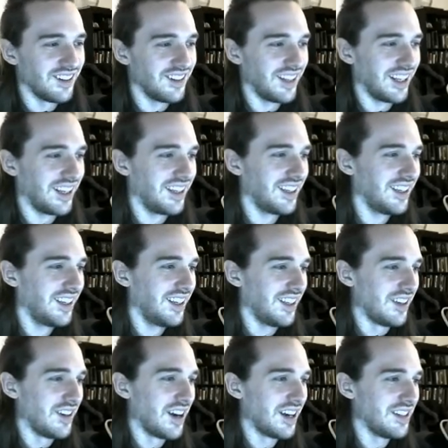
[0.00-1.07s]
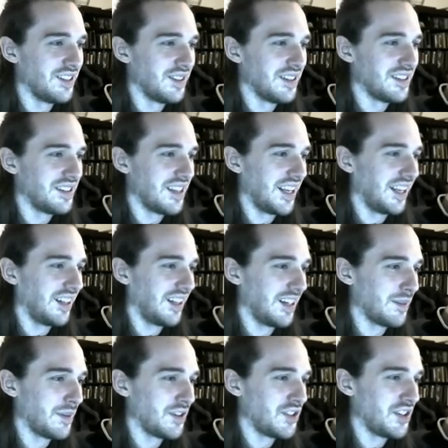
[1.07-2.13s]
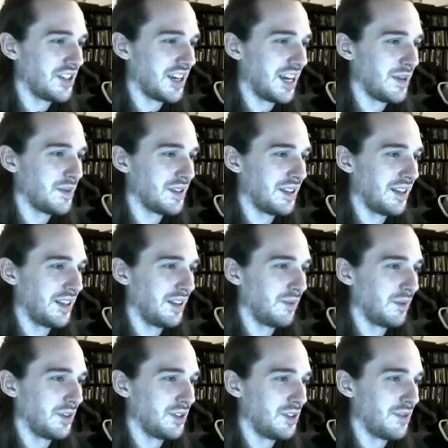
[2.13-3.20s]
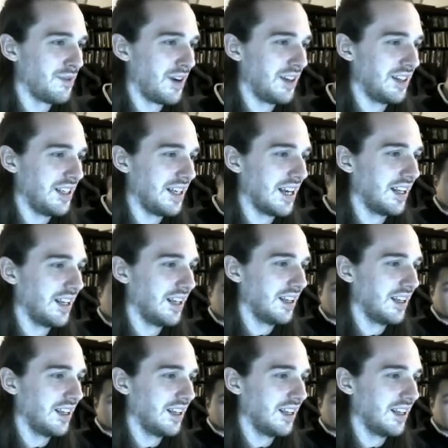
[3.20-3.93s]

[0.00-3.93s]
like you got to do this thing like a bunch of times, and then once you finally get it,